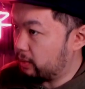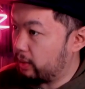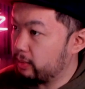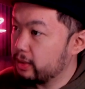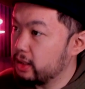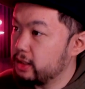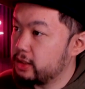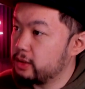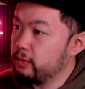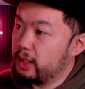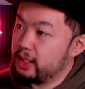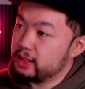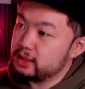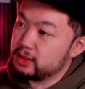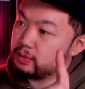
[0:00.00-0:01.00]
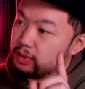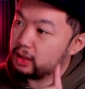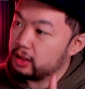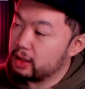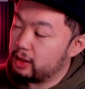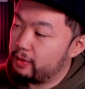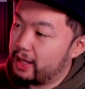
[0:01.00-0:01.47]
what we're going to do is we're going
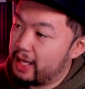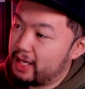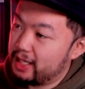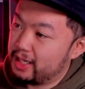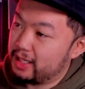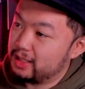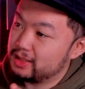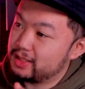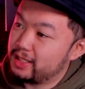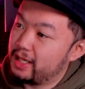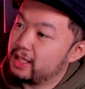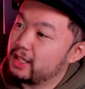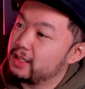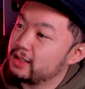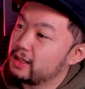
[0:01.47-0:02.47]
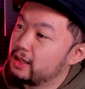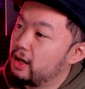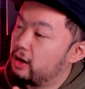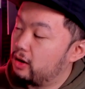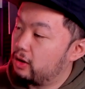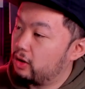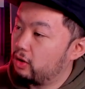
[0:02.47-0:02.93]
to go ahead and take it
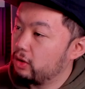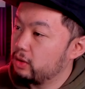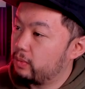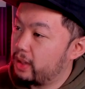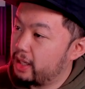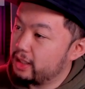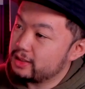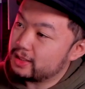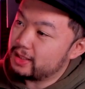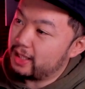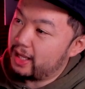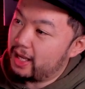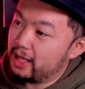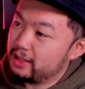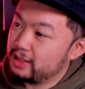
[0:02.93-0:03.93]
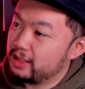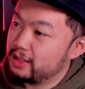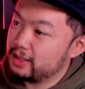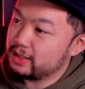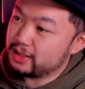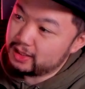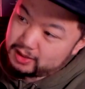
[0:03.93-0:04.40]
all the way to the end of
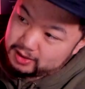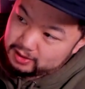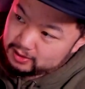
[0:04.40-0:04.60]
the season